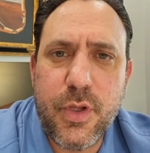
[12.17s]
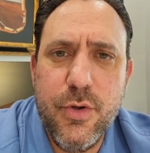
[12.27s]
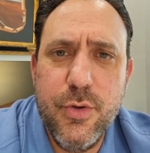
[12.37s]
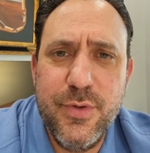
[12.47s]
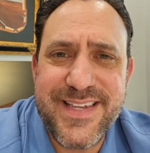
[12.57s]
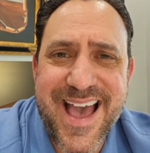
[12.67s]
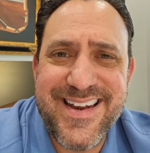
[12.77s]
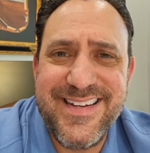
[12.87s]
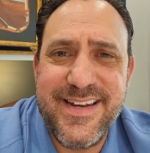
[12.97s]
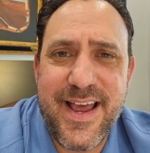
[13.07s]
who was
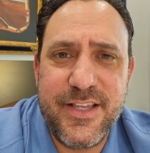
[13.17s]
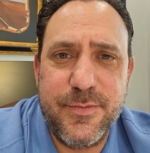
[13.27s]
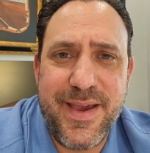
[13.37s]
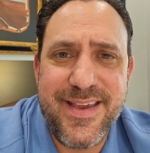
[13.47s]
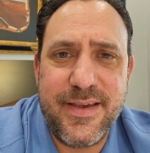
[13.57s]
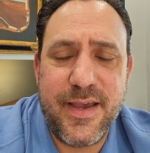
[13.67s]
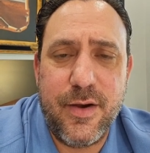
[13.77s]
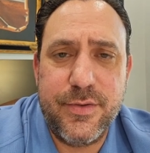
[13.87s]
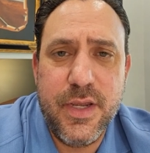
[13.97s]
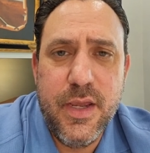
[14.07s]
added to dad's bank
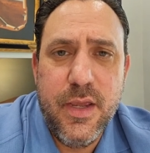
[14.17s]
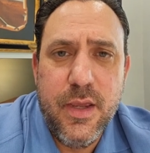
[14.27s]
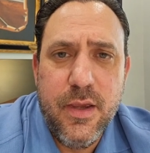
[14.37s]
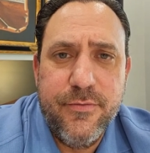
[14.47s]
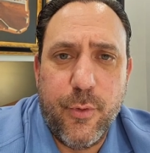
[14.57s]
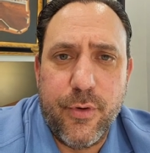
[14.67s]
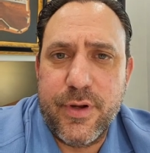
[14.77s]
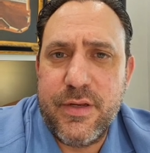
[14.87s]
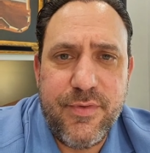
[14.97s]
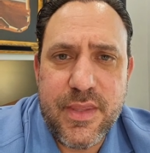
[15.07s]
account for
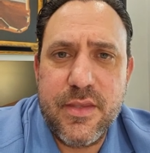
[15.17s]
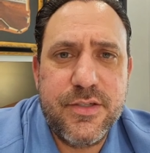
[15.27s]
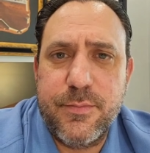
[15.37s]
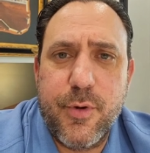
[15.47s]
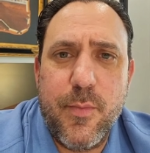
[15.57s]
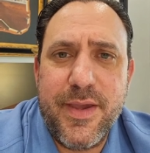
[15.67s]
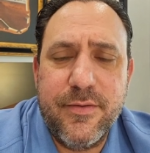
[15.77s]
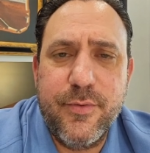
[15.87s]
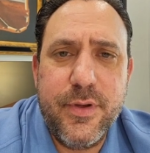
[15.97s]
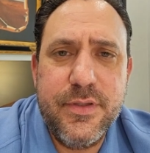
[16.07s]
convenience and probate
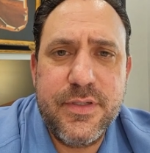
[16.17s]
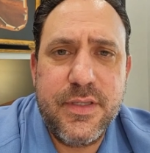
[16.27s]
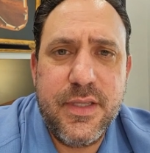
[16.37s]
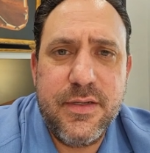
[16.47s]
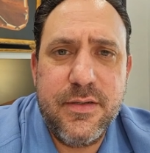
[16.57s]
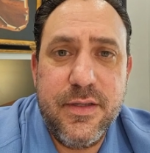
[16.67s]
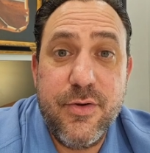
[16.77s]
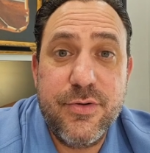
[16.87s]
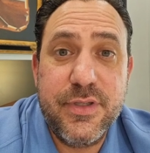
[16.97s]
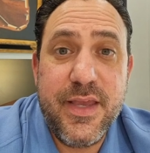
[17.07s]
avoidance, and then
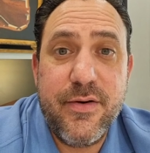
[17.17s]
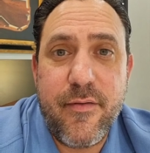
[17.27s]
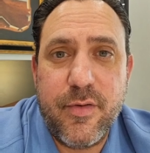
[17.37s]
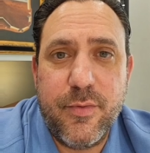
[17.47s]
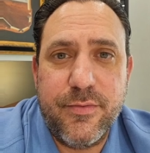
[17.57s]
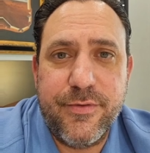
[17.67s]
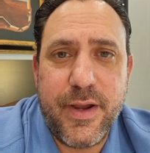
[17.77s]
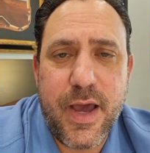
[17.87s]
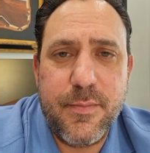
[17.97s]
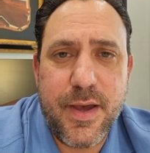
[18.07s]
years later, everyone
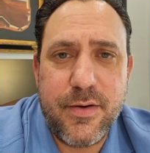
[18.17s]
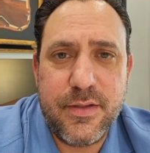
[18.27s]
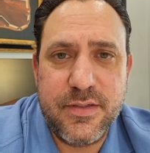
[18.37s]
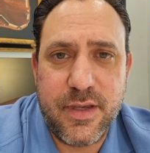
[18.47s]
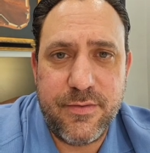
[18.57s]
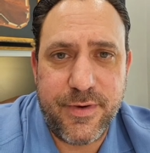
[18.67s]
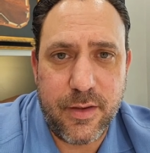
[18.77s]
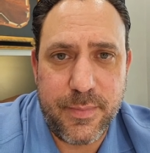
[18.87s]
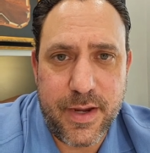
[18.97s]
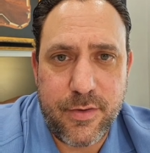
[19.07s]
forgot about it. Son
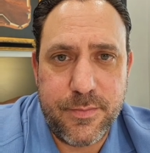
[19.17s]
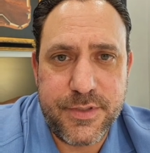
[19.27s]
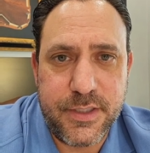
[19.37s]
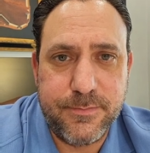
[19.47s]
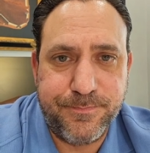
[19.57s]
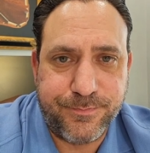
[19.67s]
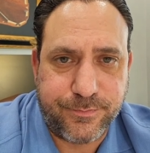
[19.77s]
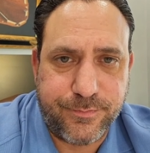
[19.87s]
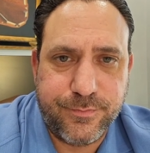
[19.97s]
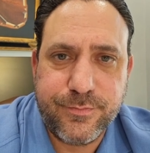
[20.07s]
filed bankruptcy,
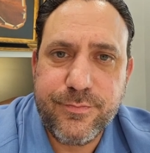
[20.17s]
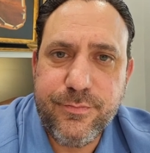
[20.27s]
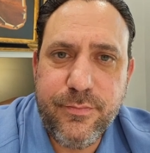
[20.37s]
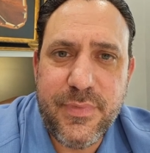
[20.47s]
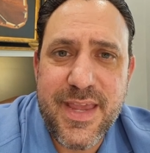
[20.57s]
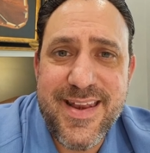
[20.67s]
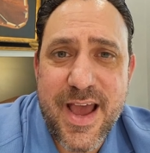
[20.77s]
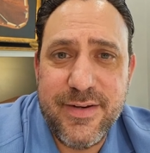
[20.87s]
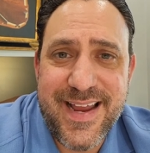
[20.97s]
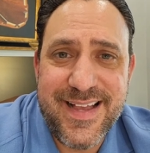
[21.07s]
and
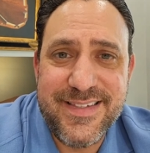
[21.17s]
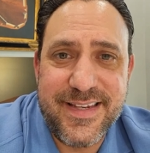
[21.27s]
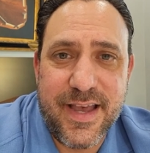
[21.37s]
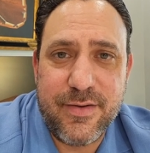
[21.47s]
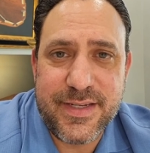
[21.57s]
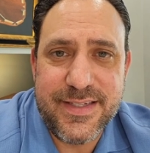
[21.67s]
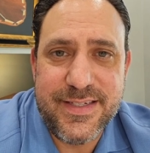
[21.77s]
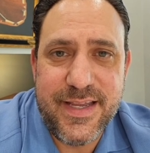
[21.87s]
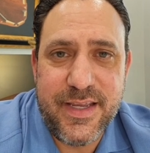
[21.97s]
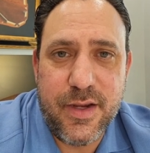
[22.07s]
now dad's account is
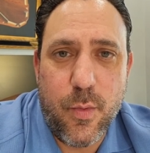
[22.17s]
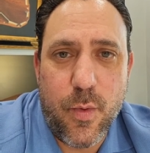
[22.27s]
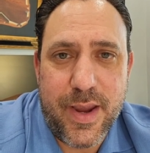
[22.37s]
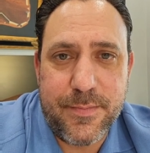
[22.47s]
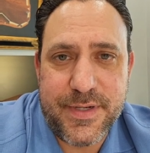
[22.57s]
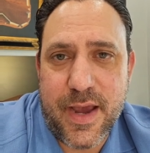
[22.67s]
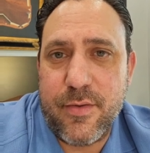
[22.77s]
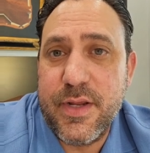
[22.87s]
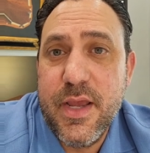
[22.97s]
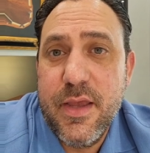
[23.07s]
getting wiped
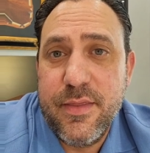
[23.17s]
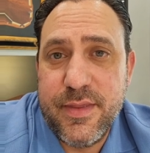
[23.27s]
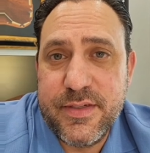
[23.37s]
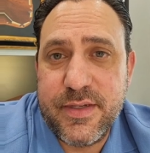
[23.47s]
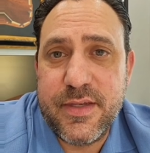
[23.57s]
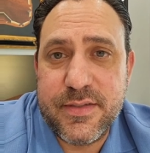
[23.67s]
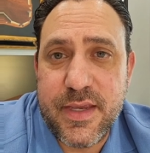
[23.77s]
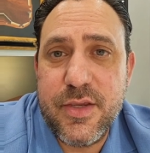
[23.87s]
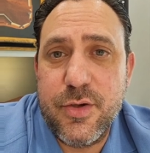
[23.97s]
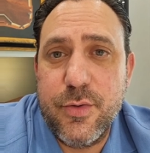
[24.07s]
out. This says,
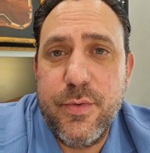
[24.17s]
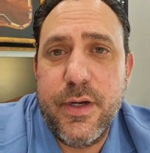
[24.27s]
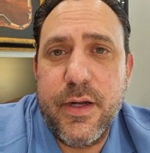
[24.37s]
thank you.